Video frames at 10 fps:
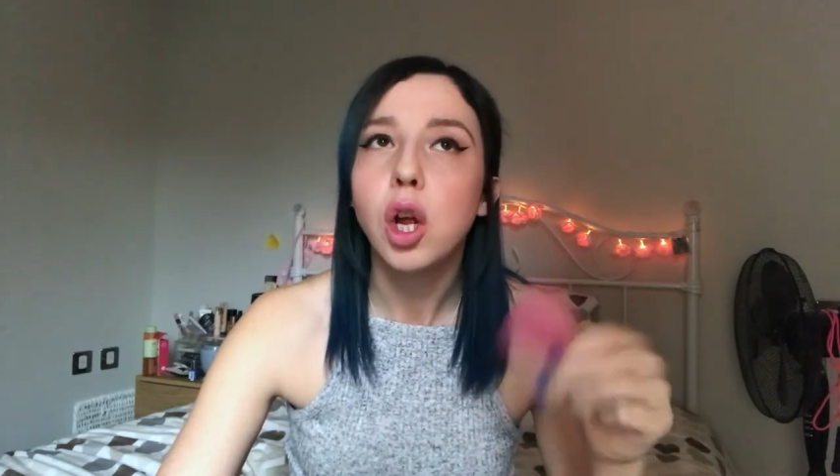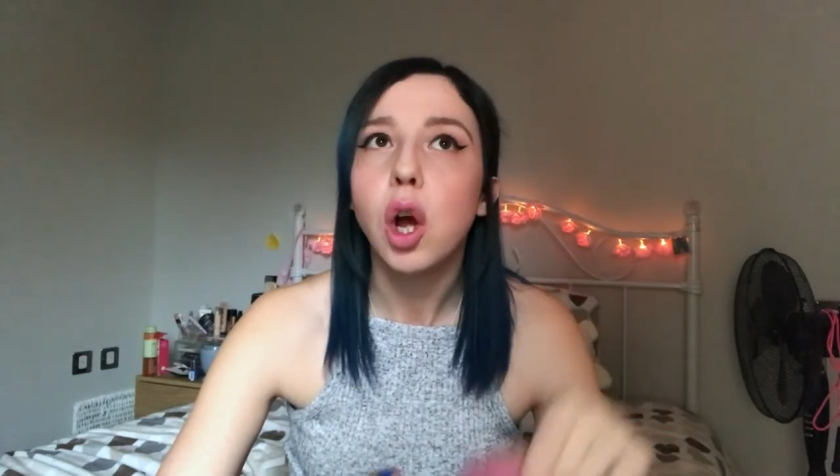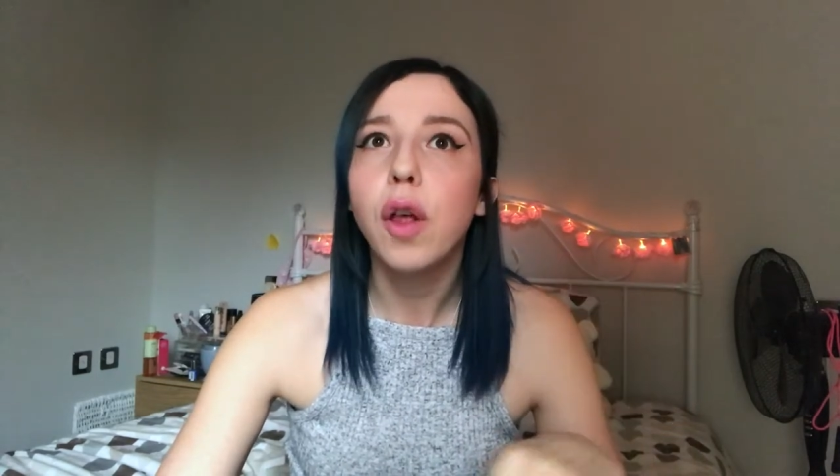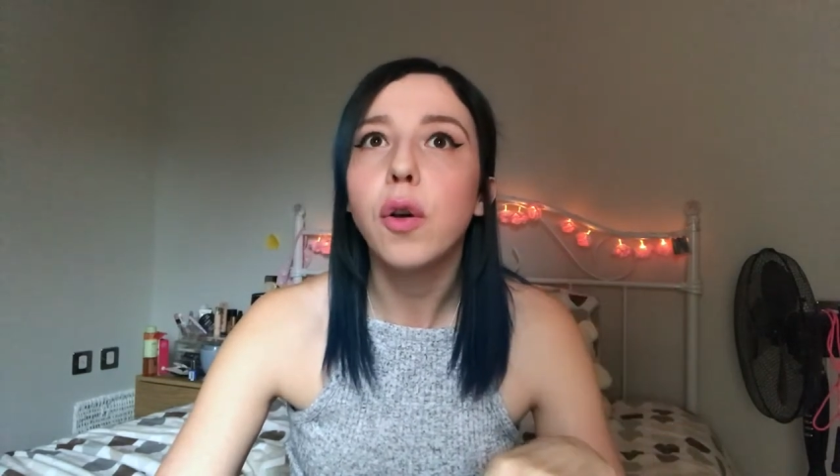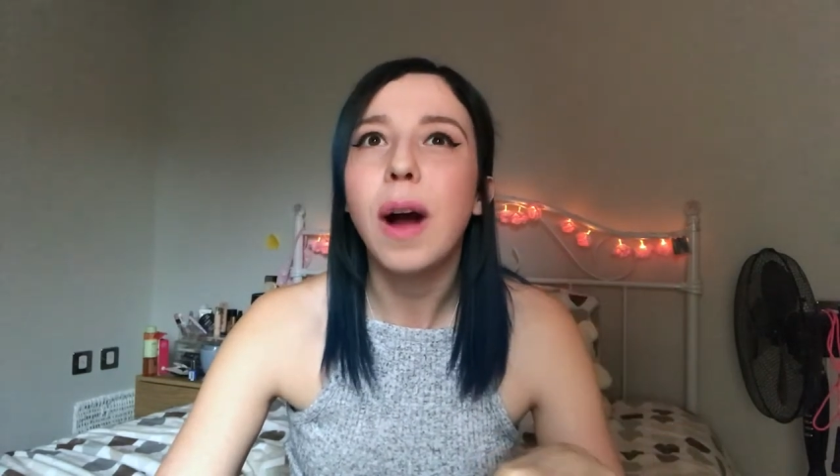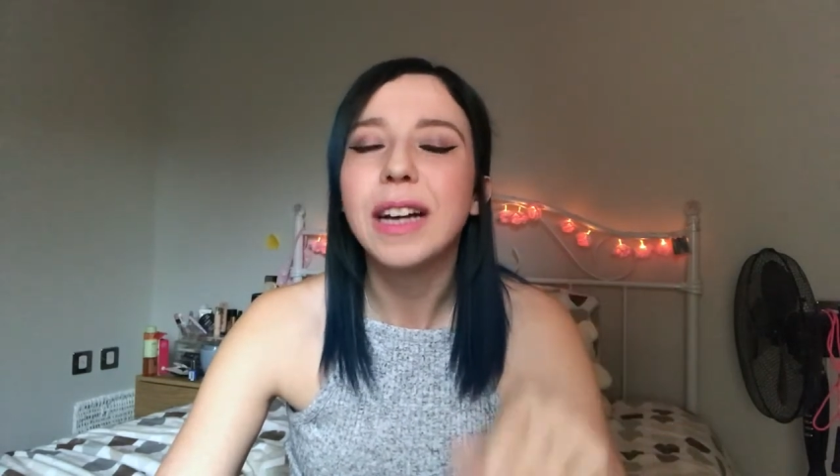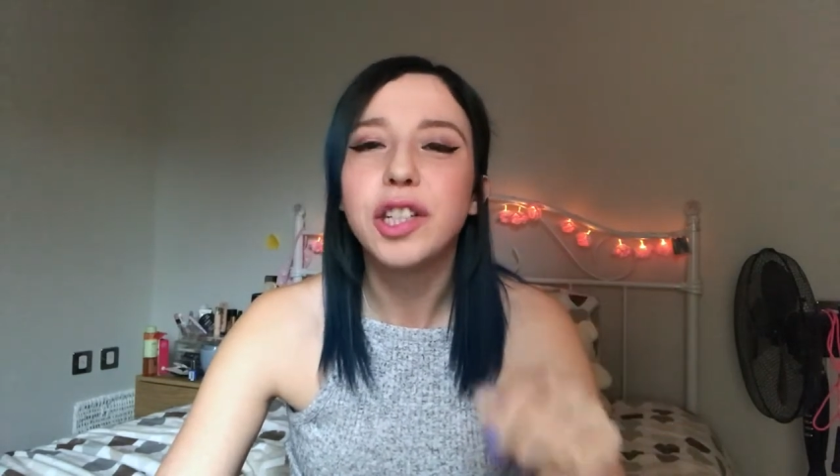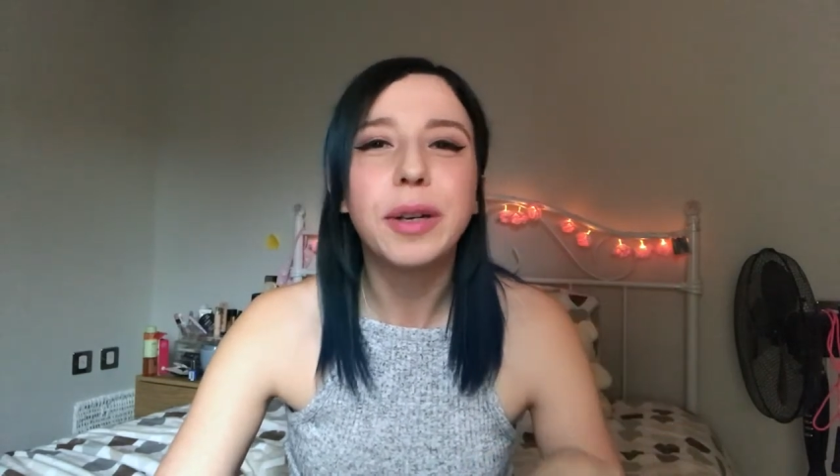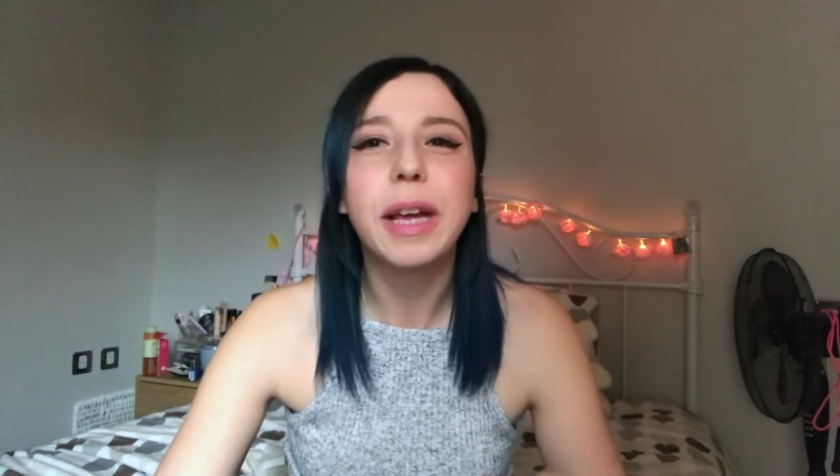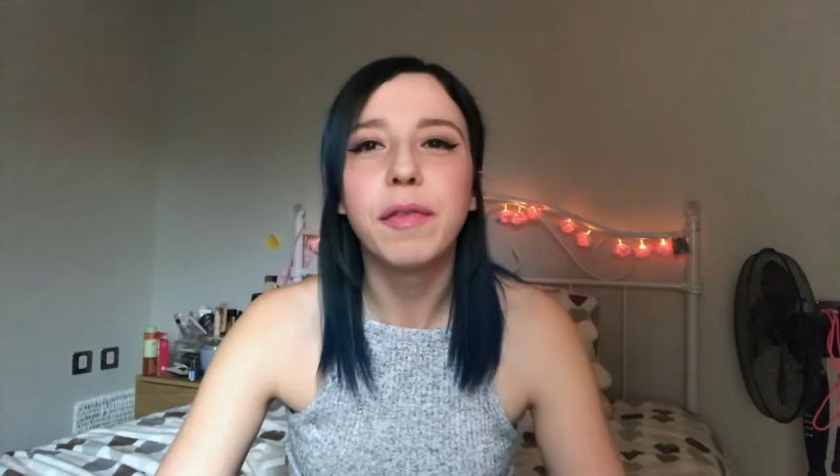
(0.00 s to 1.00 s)
although I
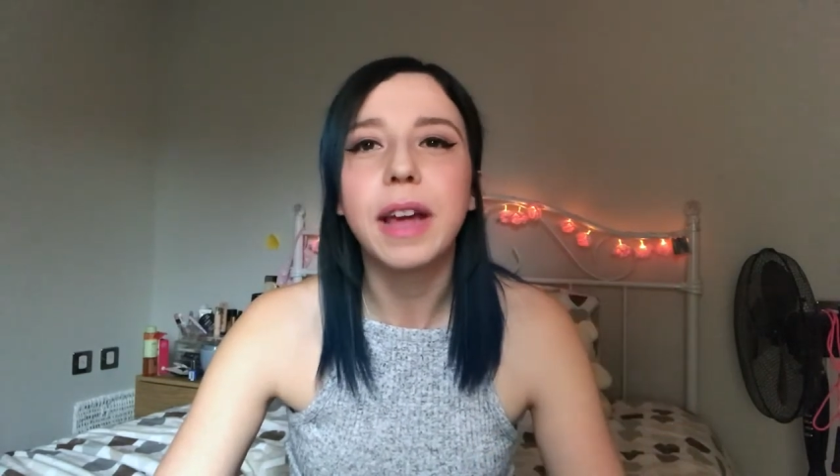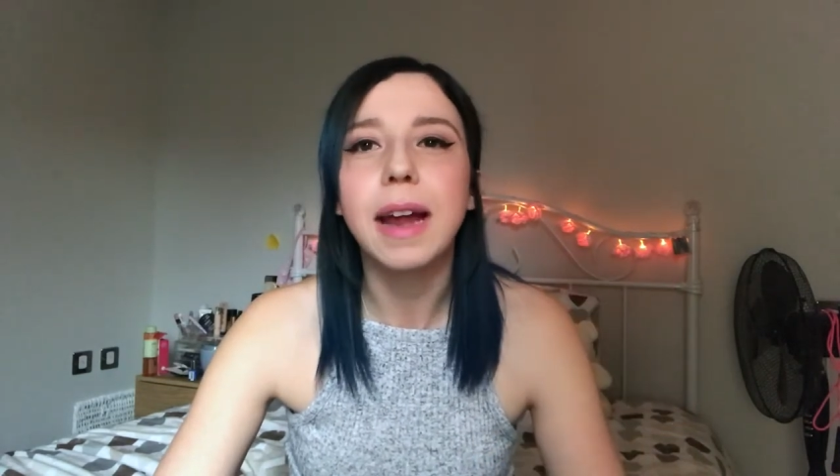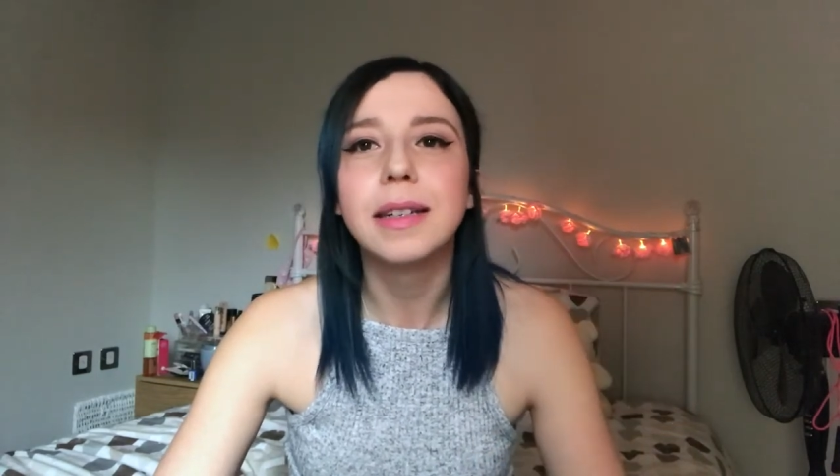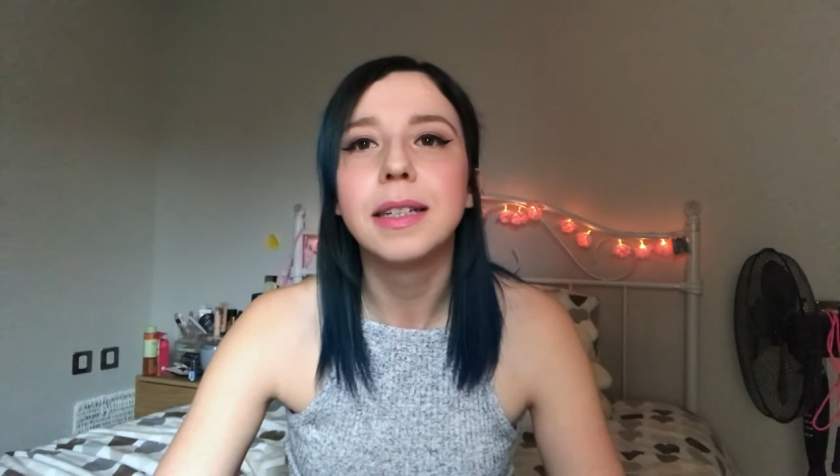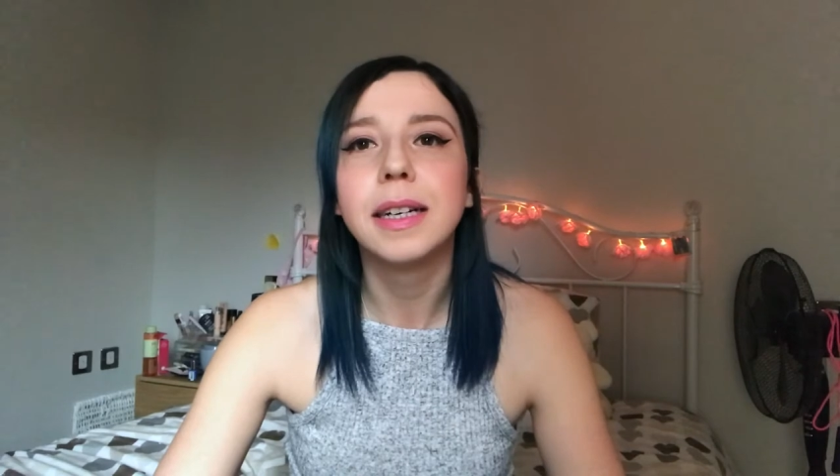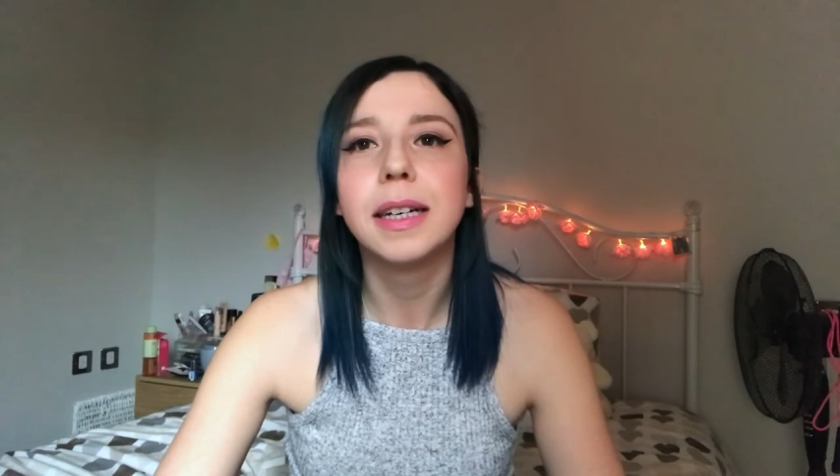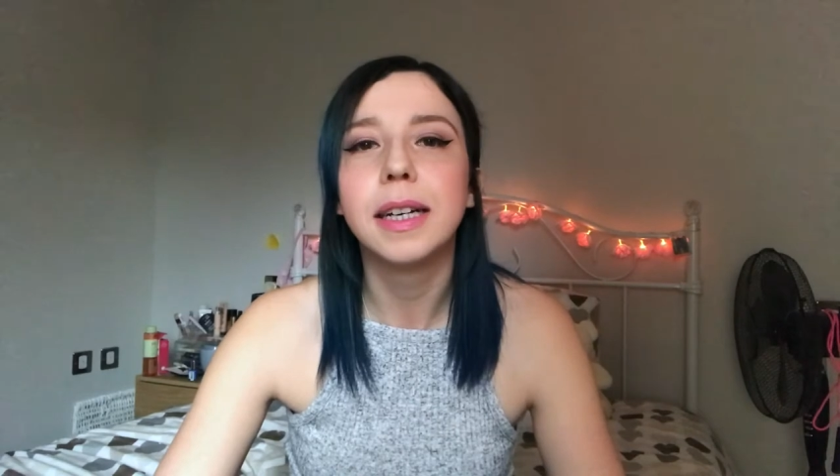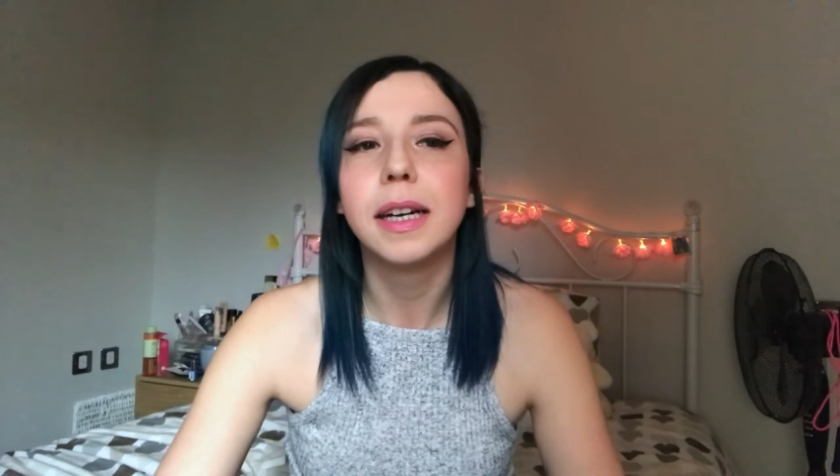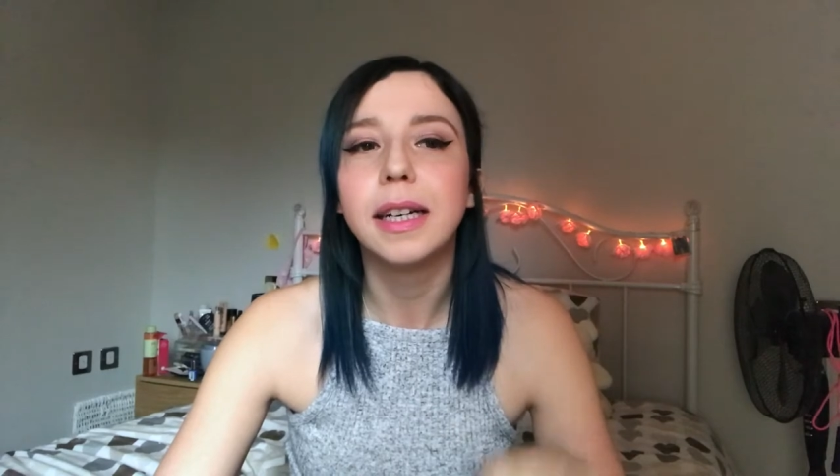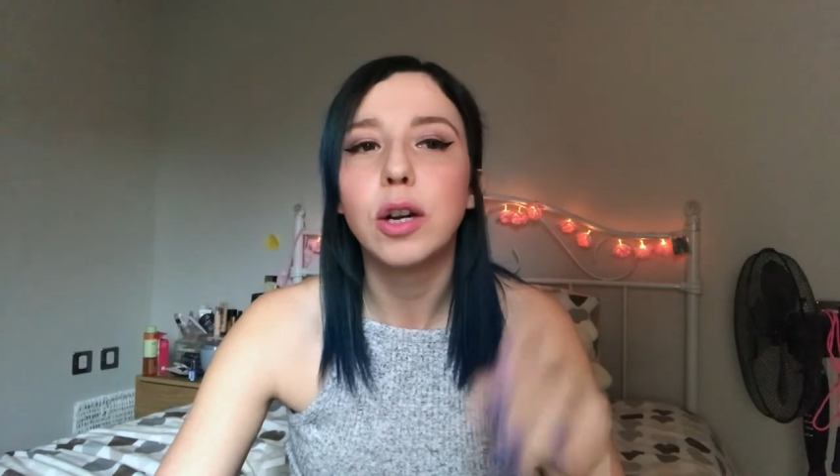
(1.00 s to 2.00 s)
do keep forgetting
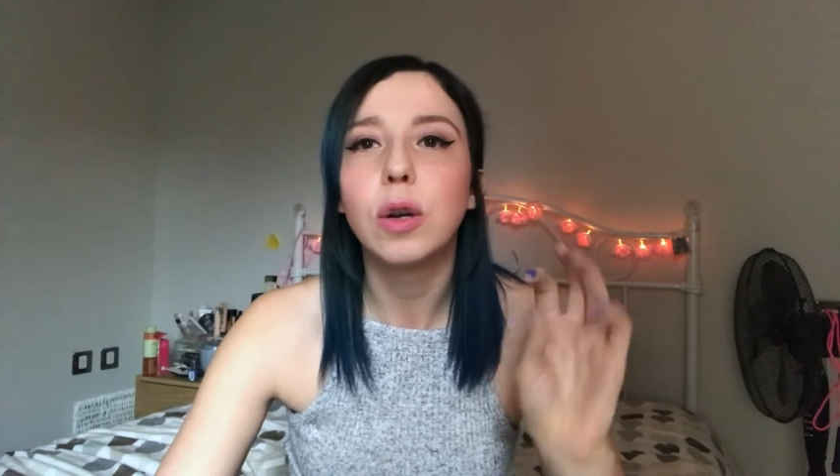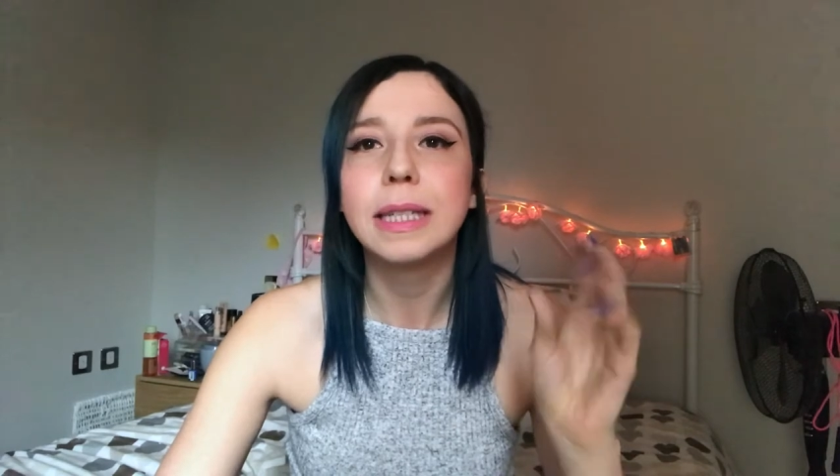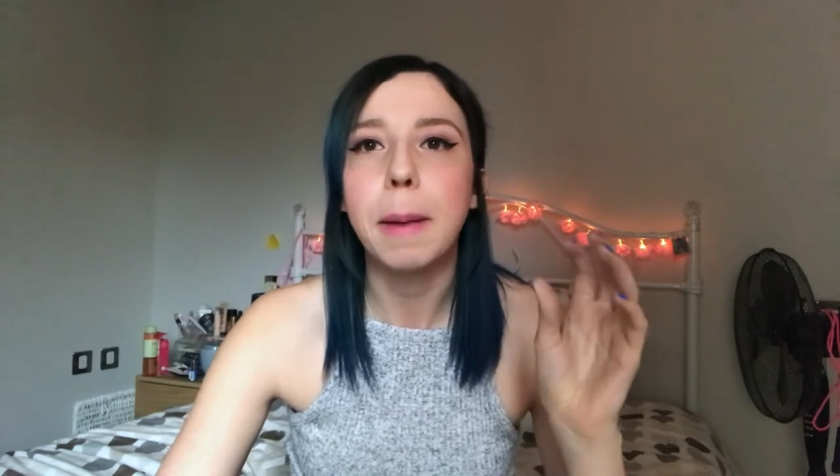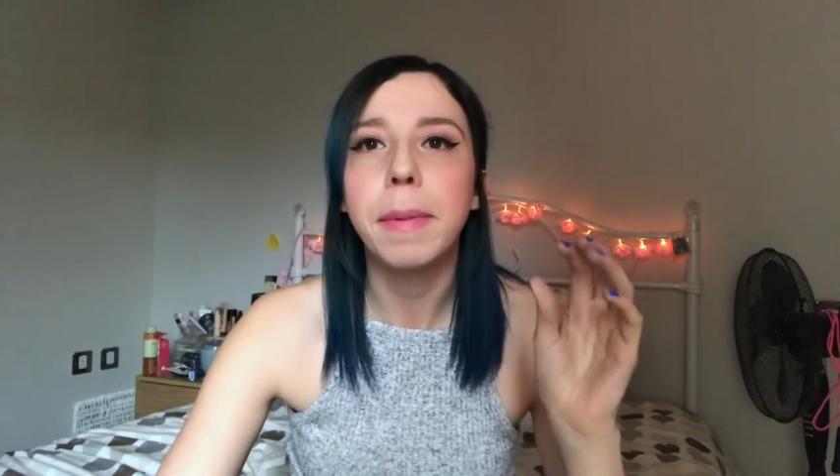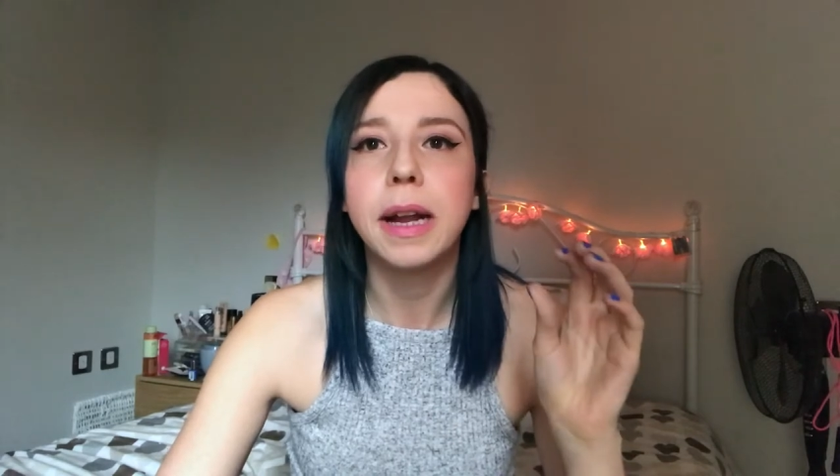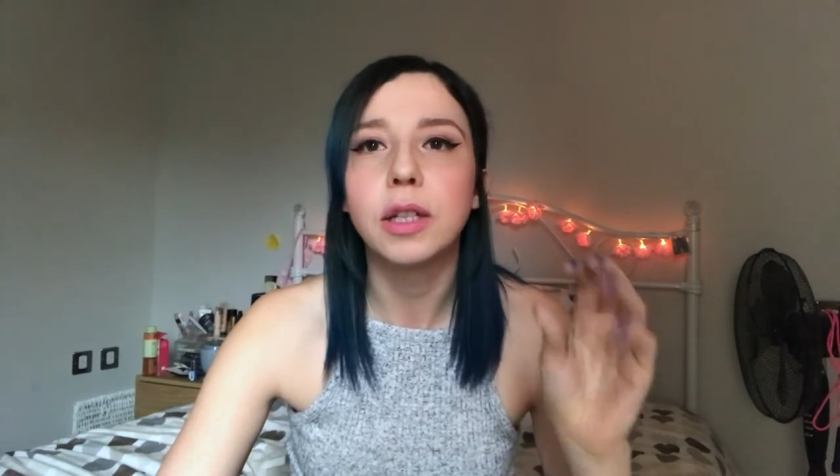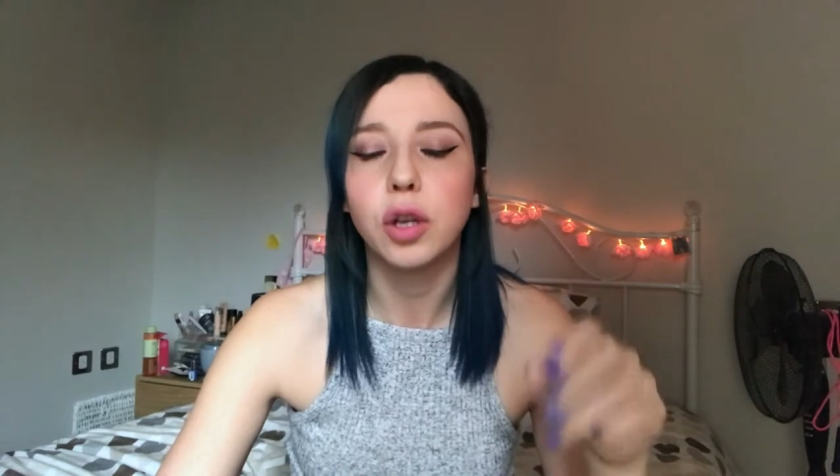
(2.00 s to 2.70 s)
to, you know, dampen it.